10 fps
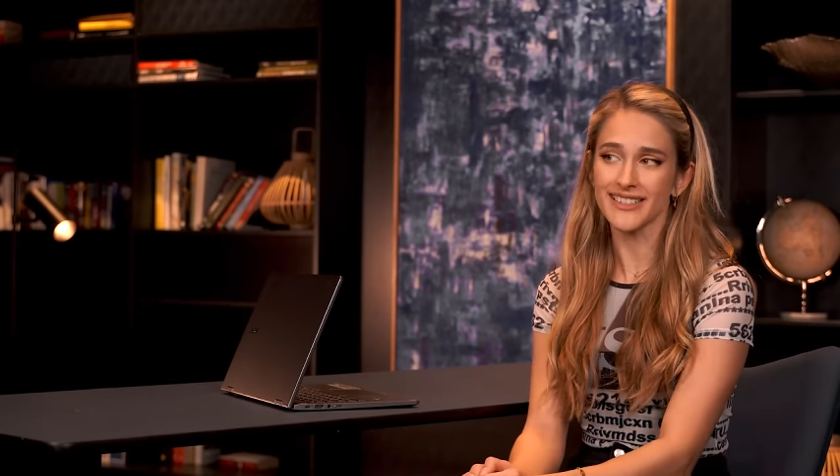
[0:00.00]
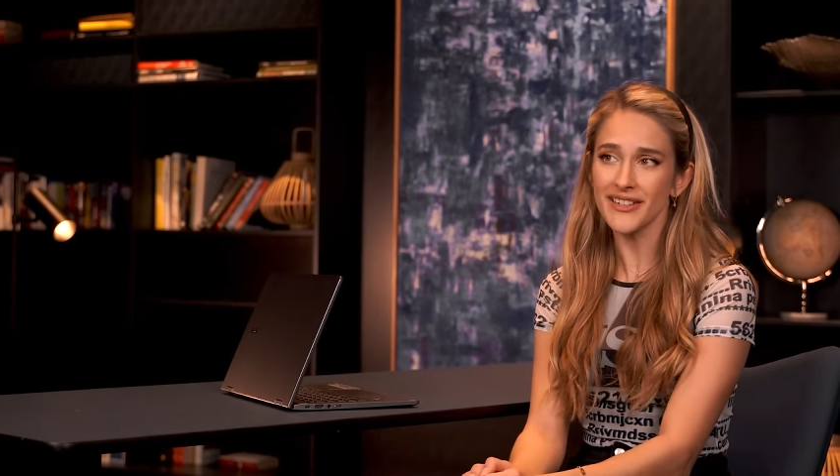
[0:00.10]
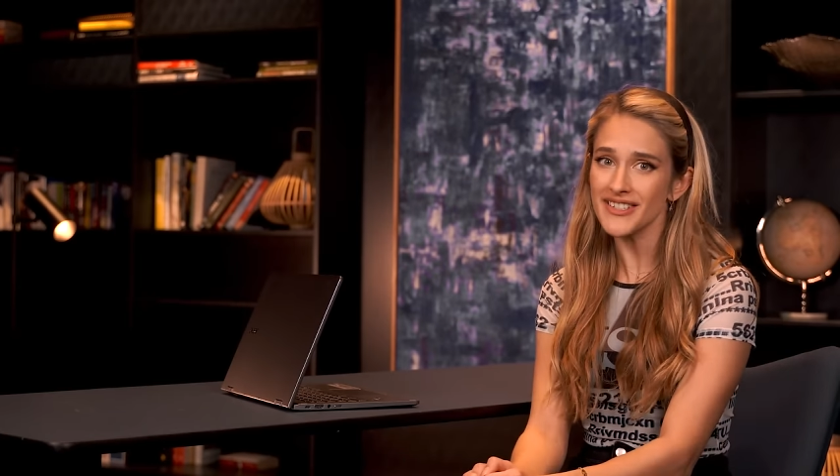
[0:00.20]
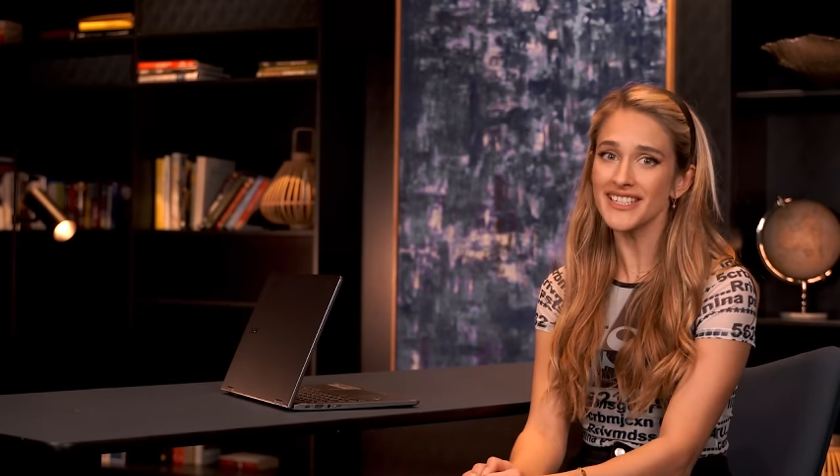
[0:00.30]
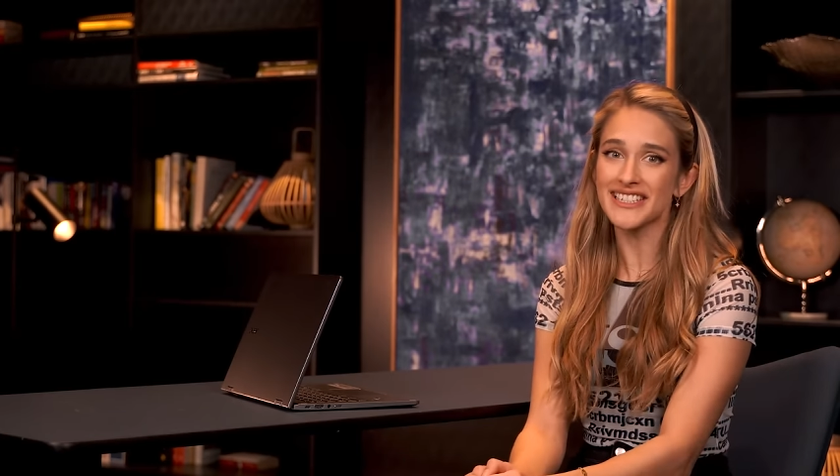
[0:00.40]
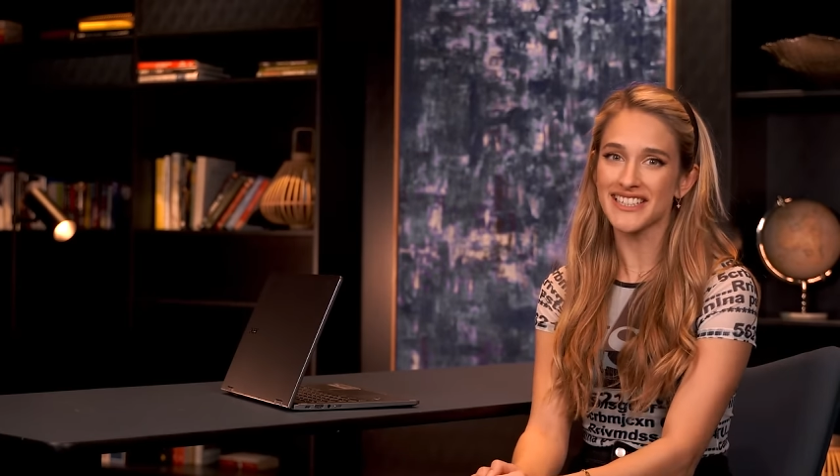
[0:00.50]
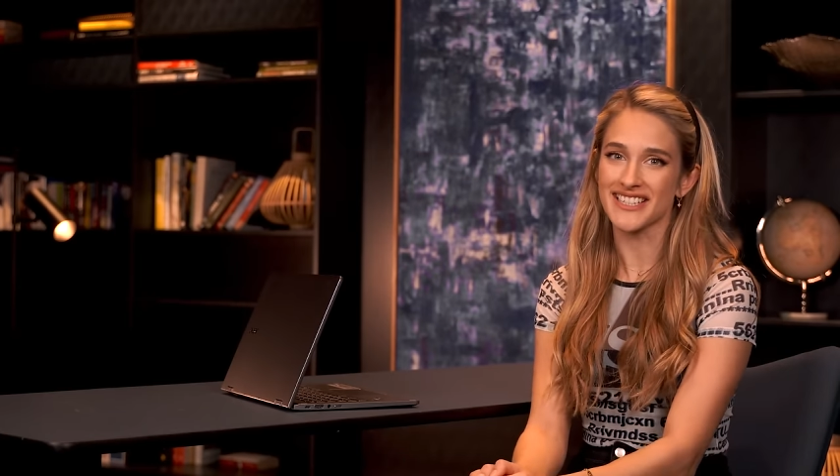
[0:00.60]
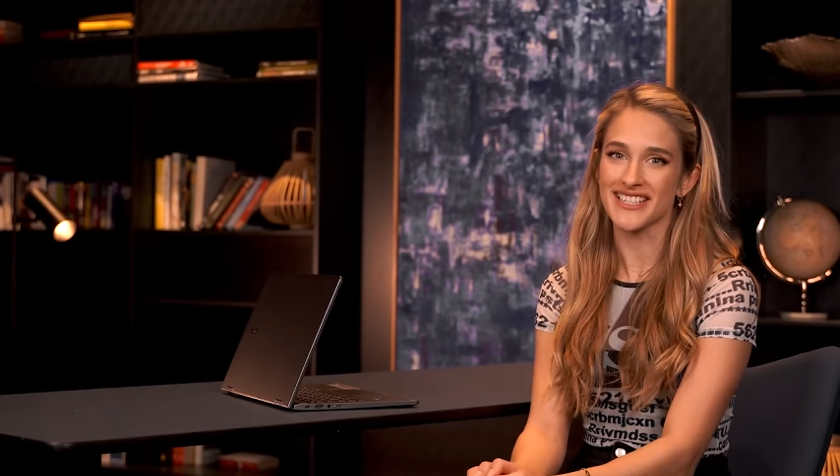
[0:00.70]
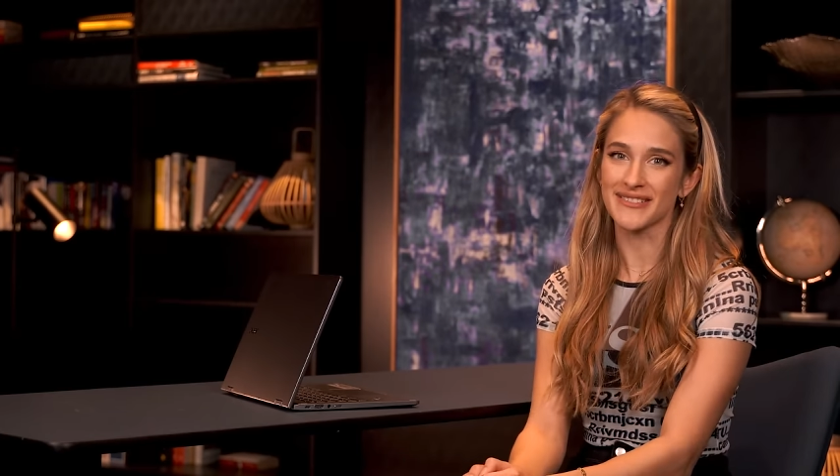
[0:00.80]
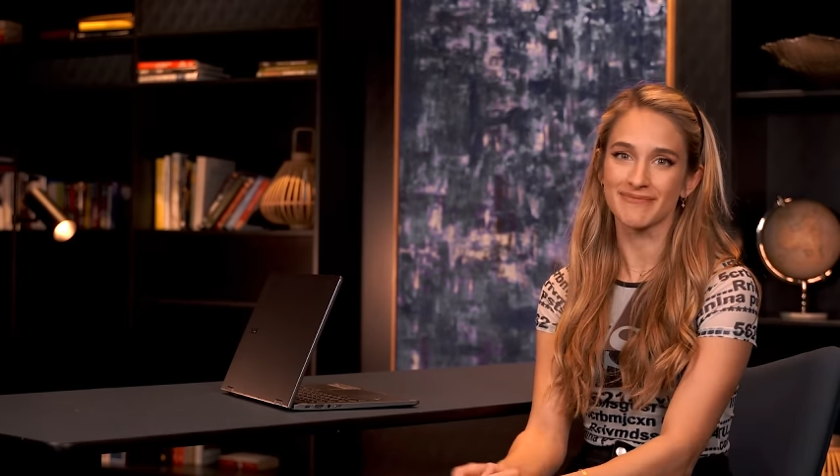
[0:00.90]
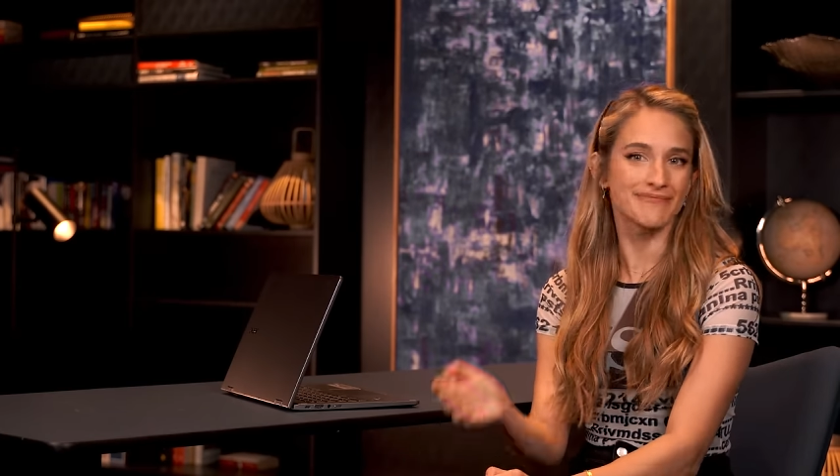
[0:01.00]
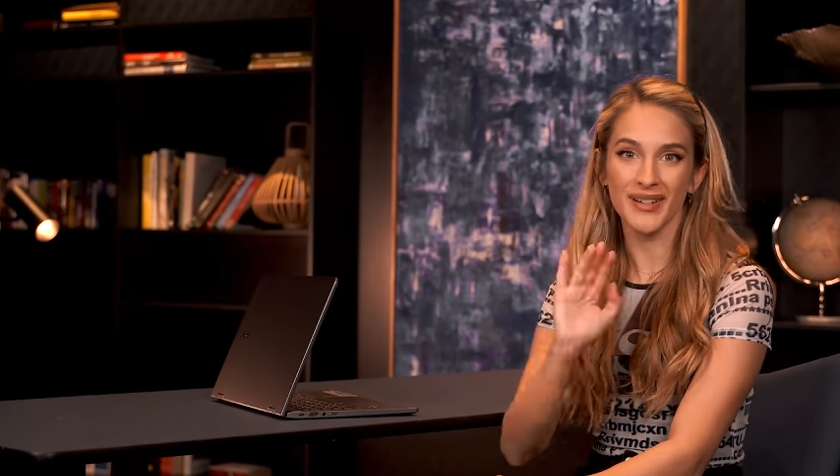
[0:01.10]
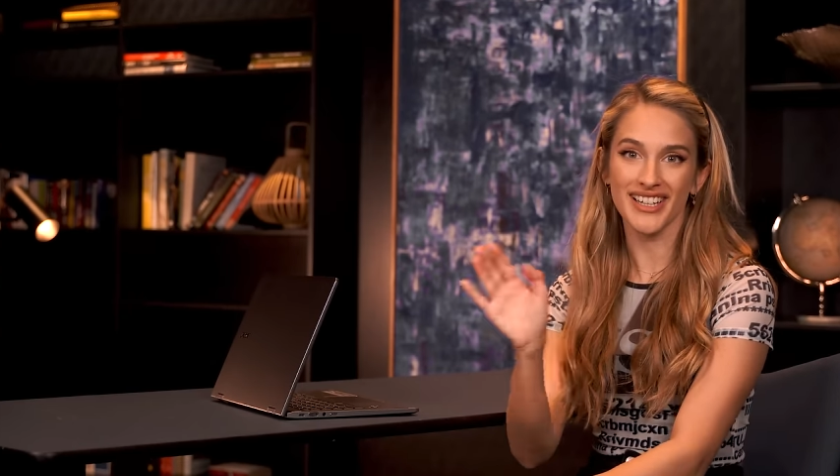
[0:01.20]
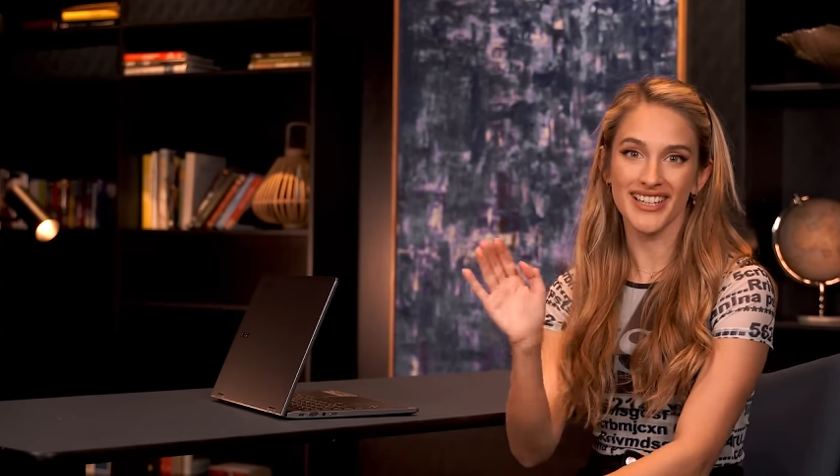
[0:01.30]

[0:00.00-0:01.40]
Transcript: and I'll see you next time. Bye